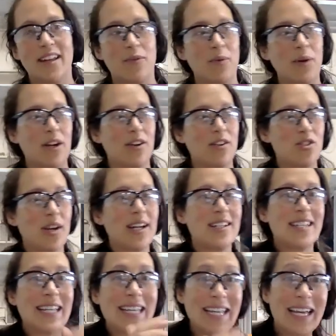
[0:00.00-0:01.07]
we are trying
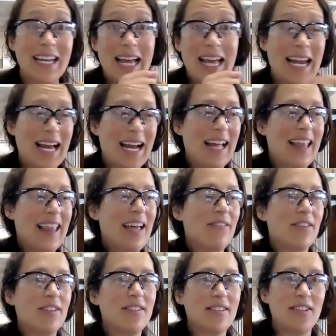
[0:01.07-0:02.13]
to get at eye
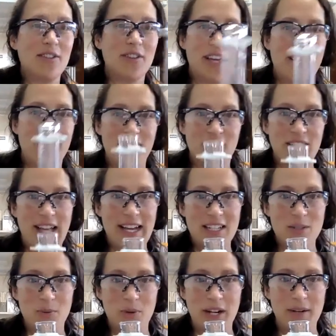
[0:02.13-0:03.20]
level, you'll have your
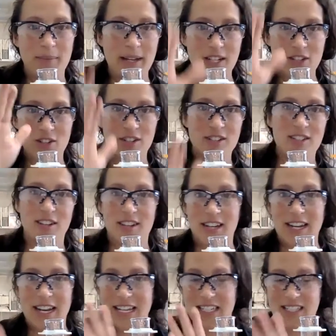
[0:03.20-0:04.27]
glassware, make sure it's on
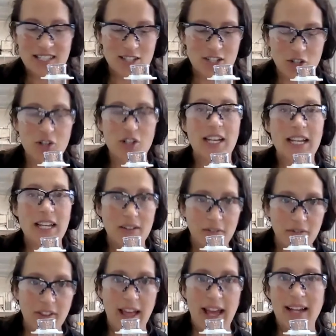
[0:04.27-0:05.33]
a nice sturdy
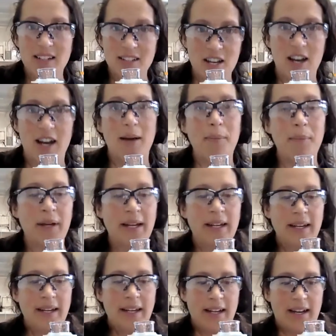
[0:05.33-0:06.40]
flat top.
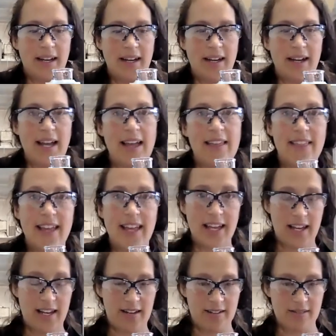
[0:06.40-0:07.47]
And
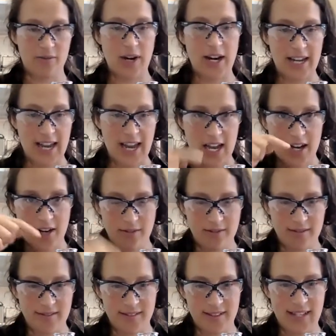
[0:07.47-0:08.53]
then right
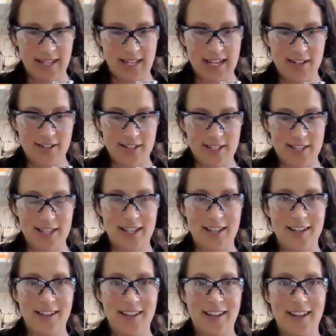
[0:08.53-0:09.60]
now, like here's
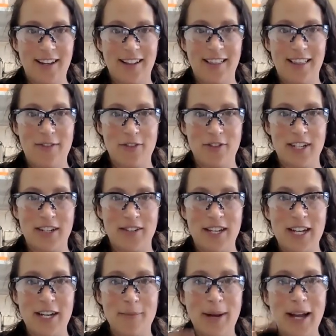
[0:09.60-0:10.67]
the level down
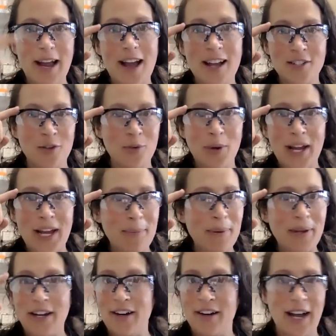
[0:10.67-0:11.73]
here, my eyes are way up
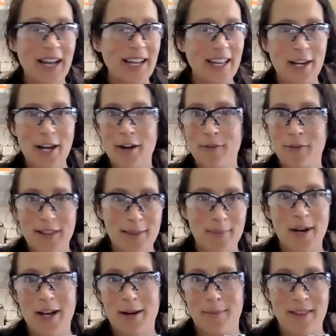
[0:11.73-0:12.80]
here. I cannot read the
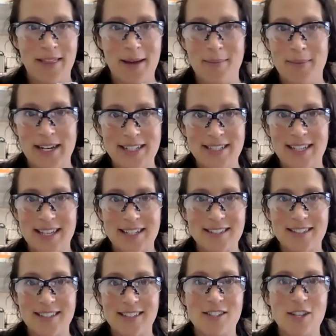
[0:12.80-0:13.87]
bottom of that
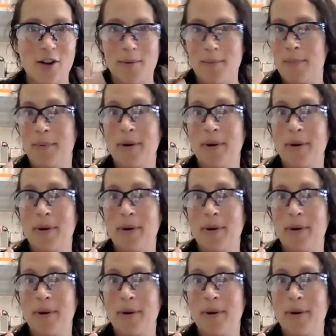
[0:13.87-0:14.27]
meniscus. So I'm